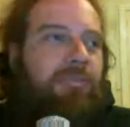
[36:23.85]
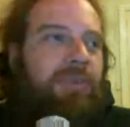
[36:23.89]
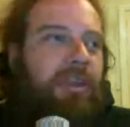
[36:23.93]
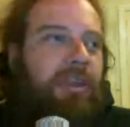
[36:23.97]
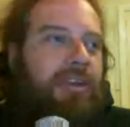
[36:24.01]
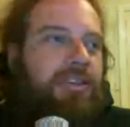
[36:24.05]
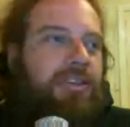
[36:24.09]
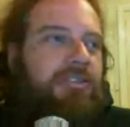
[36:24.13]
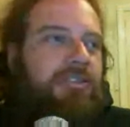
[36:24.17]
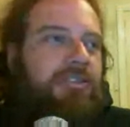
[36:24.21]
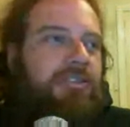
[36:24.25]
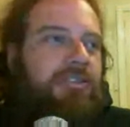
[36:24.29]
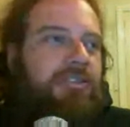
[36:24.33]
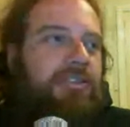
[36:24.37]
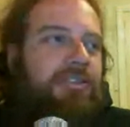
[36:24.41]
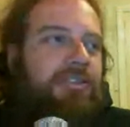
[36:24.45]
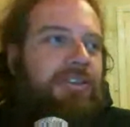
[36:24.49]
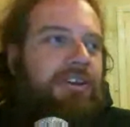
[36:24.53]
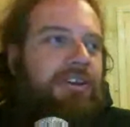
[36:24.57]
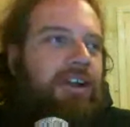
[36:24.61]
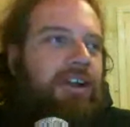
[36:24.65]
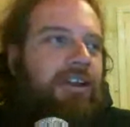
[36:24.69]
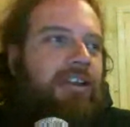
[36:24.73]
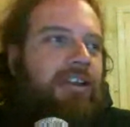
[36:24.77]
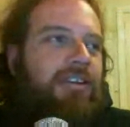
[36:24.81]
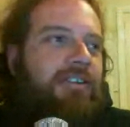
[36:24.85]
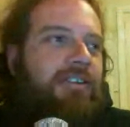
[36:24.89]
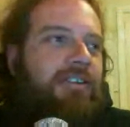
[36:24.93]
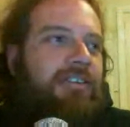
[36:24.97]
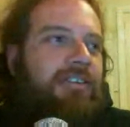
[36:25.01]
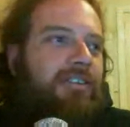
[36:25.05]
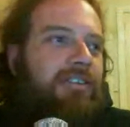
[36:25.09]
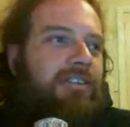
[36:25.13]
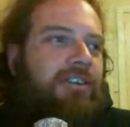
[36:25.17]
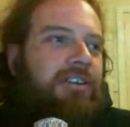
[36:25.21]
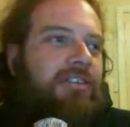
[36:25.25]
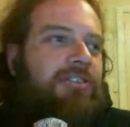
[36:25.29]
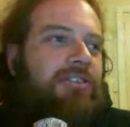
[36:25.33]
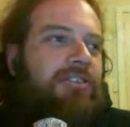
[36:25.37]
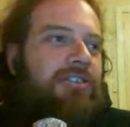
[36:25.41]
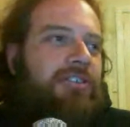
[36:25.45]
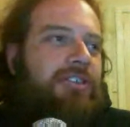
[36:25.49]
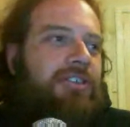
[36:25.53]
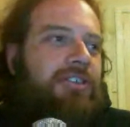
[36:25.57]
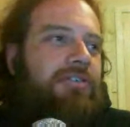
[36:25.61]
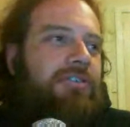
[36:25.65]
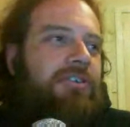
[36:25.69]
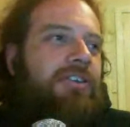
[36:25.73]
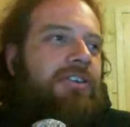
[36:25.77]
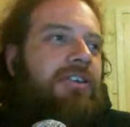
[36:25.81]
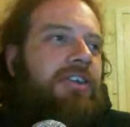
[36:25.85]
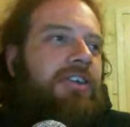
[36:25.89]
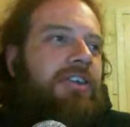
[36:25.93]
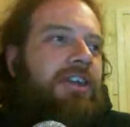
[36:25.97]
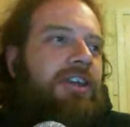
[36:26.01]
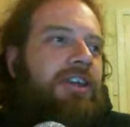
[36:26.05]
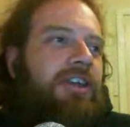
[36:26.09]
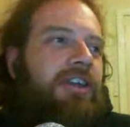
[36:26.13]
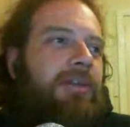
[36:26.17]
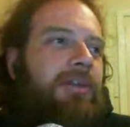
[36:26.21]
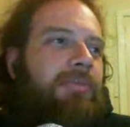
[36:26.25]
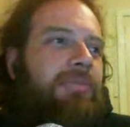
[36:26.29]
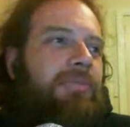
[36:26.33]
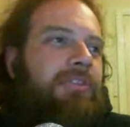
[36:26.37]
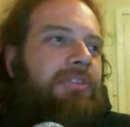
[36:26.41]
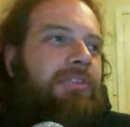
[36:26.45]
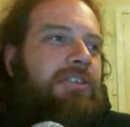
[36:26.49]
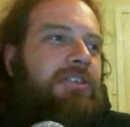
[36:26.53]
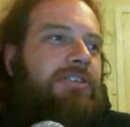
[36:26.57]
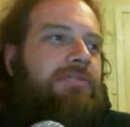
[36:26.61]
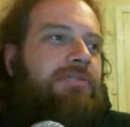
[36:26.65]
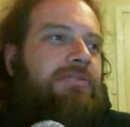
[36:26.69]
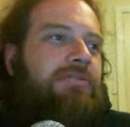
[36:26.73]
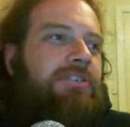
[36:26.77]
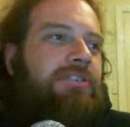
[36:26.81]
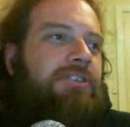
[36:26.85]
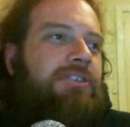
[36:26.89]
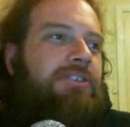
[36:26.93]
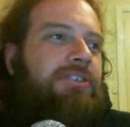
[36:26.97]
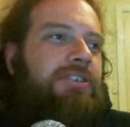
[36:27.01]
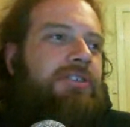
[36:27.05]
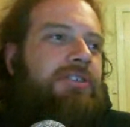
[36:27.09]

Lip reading: it looks very much like a G3.